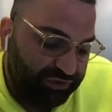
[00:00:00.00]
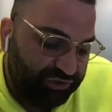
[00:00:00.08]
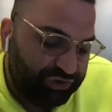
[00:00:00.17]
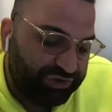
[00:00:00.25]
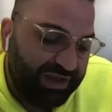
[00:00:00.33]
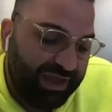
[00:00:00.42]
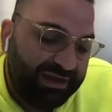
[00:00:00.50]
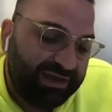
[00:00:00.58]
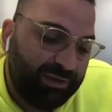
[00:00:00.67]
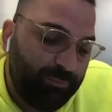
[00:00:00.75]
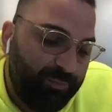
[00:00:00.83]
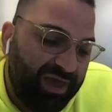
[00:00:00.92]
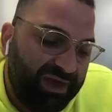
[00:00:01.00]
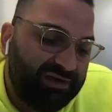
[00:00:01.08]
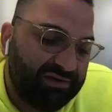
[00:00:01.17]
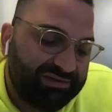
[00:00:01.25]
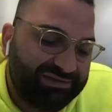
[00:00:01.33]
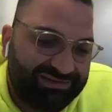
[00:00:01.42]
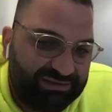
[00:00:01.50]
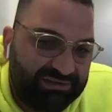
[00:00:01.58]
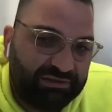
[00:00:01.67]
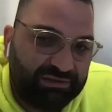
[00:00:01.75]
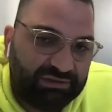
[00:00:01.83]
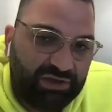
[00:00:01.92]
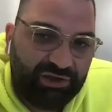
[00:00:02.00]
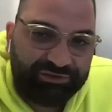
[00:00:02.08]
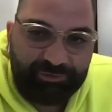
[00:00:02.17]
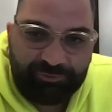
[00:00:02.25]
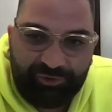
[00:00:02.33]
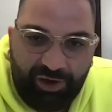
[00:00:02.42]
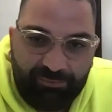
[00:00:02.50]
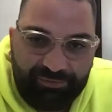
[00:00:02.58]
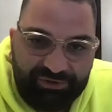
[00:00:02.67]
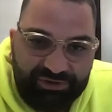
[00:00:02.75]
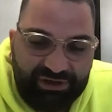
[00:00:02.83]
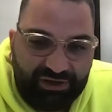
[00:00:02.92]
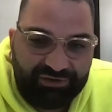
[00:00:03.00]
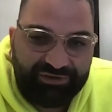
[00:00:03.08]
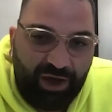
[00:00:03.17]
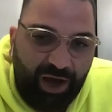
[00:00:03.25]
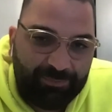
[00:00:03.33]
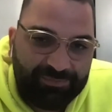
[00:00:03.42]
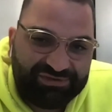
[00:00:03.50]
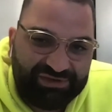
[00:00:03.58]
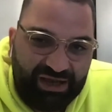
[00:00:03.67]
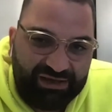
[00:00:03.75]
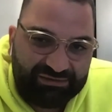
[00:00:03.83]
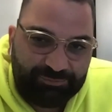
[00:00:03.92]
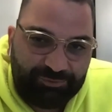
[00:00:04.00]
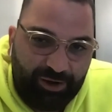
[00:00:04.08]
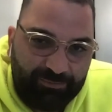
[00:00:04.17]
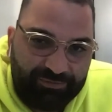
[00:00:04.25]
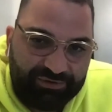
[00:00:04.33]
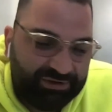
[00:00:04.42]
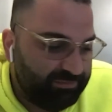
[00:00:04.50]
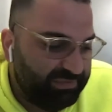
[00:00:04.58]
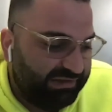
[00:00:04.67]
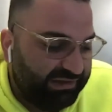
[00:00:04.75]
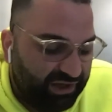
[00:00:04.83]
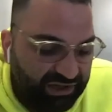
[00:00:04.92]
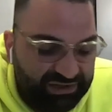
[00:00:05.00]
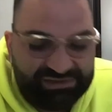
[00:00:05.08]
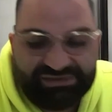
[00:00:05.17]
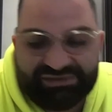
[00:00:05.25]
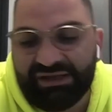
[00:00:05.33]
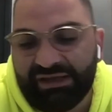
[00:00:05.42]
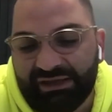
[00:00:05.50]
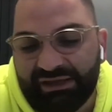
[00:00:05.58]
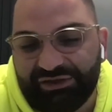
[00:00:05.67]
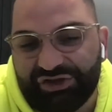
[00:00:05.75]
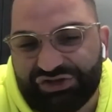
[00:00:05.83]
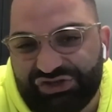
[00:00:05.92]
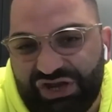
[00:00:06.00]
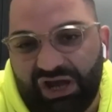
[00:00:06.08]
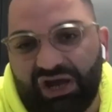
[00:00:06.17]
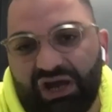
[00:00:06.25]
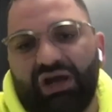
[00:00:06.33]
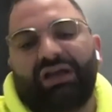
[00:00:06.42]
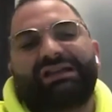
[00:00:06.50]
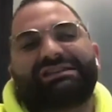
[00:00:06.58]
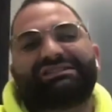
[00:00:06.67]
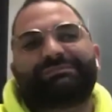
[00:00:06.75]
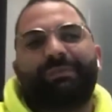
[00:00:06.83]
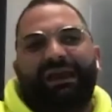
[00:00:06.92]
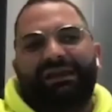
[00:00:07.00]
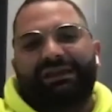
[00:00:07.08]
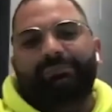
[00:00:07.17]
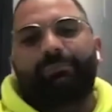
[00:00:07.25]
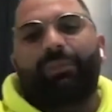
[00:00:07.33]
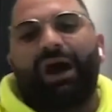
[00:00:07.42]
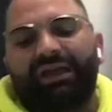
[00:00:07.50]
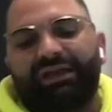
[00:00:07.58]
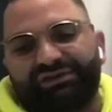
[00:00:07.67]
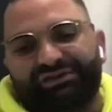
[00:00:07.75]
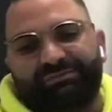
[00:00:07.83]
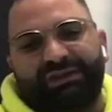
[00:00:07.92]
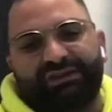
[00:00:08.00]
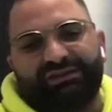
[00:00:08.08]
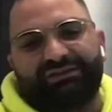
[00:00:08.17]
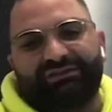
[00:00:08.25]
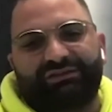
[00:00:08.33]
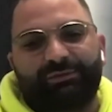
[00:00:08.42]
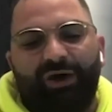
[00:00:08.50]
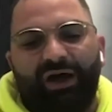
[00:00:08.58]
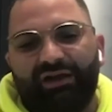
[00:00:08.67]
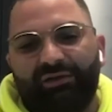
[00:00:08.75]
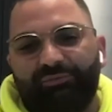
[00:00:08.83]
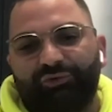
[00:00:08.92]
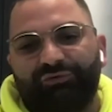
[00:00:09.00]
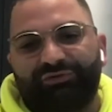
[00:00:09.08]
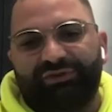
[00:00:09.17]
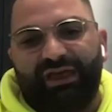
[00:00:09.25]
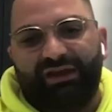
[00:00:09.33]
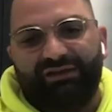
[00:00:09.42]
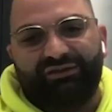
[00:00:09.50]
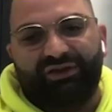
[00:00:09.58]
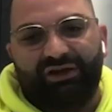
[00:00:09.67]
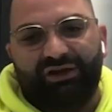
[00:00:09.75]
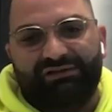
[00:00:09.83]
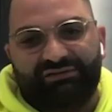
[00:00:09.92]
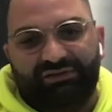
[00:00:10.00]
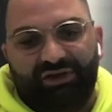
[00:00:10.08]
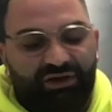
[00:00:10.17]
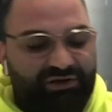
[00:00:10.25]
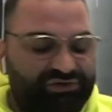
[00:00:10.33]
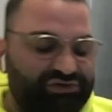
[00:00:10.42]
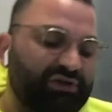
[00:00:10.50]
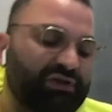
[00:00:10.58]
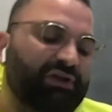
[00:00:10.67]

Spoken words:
you're getting a better deal on the property, on the upsized property, because there's not as many buyers, because the buyer pool for that is not as large.